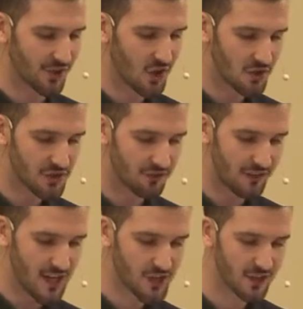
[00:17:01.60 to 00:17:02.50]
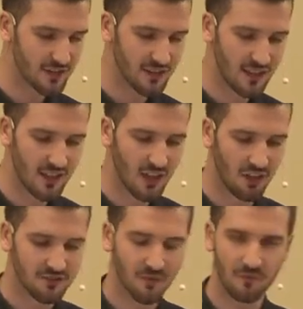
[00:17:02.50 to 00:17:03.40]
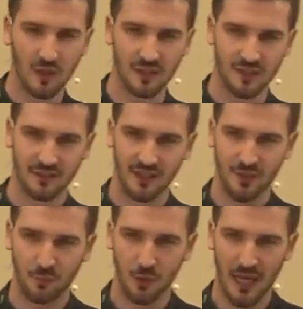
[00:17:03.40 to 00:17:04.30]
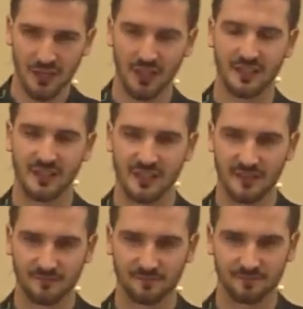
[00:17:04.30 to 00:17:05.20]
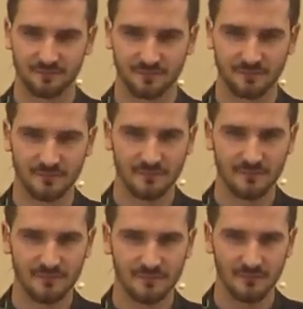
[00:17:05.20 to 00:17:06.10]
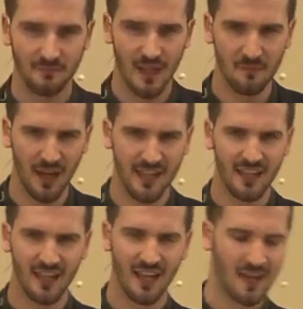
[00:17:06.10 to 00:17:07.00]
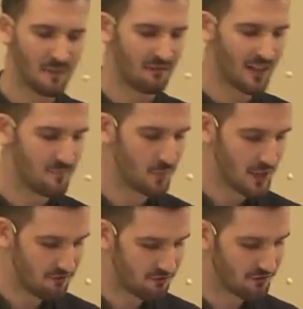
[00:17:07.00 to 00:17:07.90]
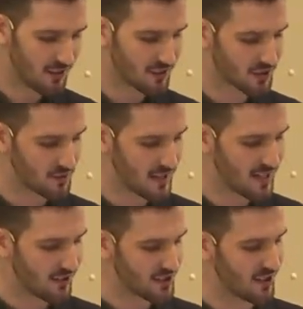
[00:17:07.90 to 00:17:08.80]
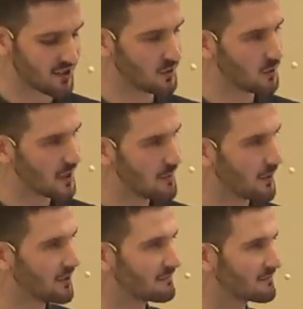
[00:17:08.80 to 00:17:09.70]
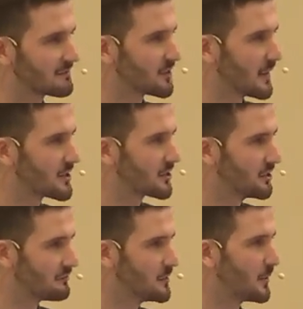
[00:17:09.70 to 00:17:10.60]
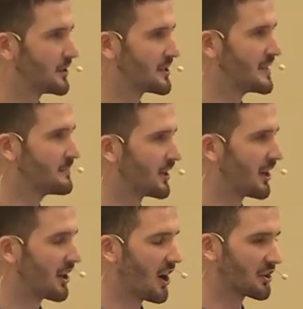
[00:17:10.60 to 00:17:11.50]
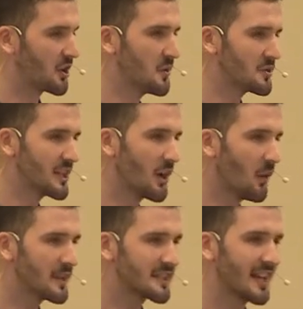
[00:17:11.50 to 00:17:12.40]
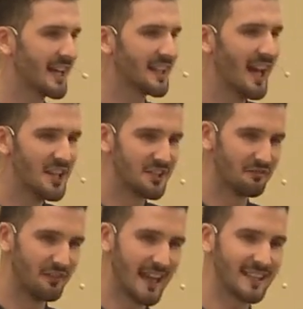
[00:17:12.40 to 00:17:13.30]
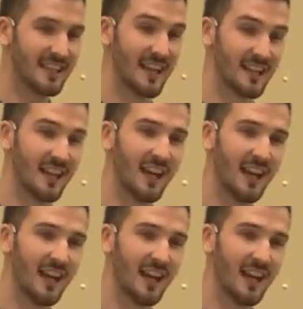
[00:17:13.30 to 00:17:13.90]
conservation of something that is precious. In my very brief career as a goalkeeper for my school football team, our coach, he always said, defending